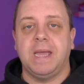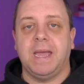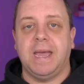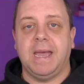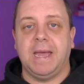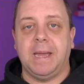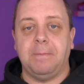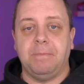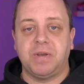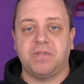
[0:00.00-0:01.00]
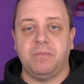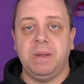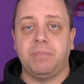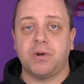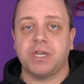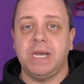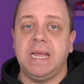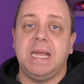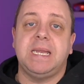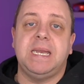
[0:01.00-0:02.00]
Uh, but for me personally,
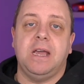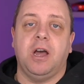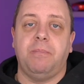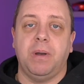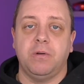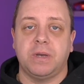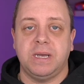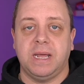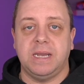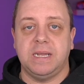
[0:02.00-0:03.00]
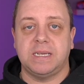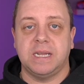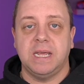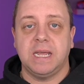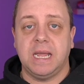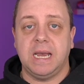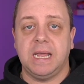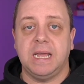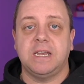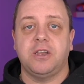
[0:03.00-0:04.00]
it's the upload that is
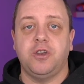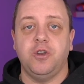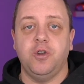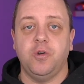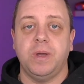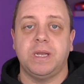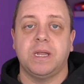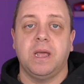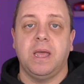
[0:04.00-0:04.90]
killing it to do it